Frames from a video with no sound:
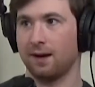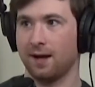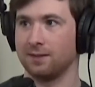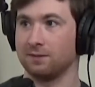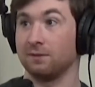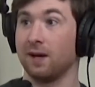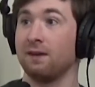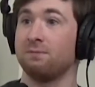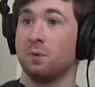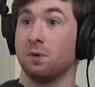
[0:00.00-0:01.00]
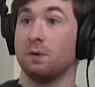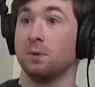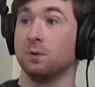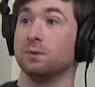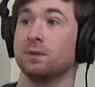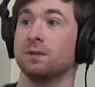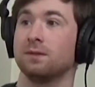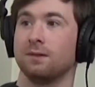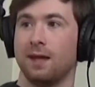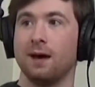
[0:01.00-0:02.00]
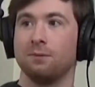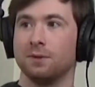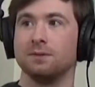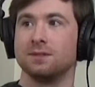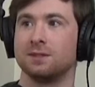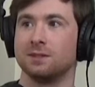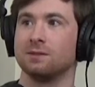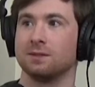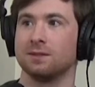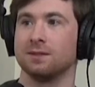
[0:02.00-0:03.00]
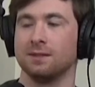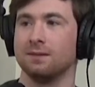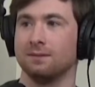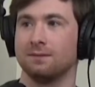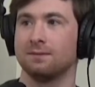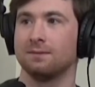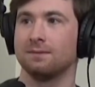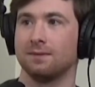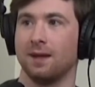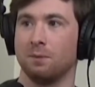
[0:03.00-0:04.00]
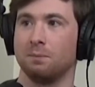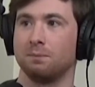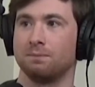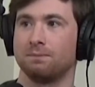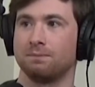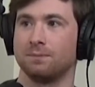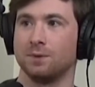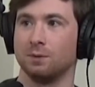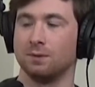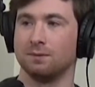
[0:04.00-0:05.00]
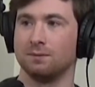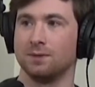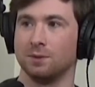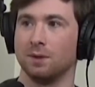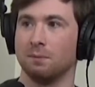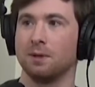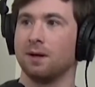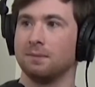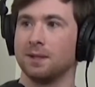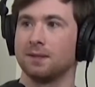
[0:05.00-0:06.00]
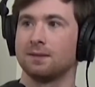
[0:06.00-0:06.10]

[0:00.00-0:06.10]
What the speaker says: I'd survive. But when I'm older, that would seriously, that would do a number on me.